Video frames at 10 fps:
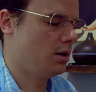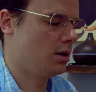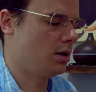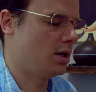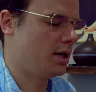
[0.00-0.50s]

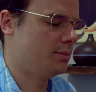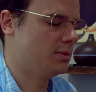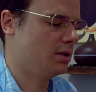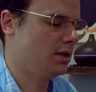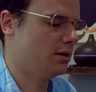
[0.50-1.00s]
and I'm
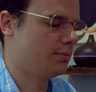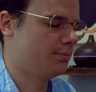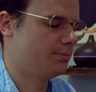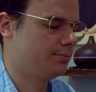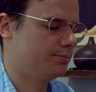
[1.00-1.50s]
the leader.
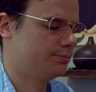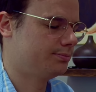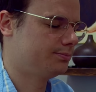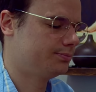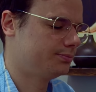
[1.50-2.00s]

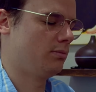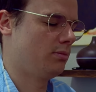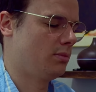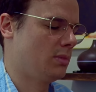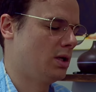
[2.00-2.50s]

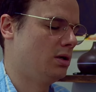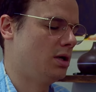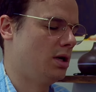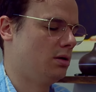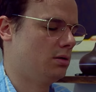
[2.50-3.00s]
Good
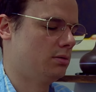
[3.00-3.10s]
night.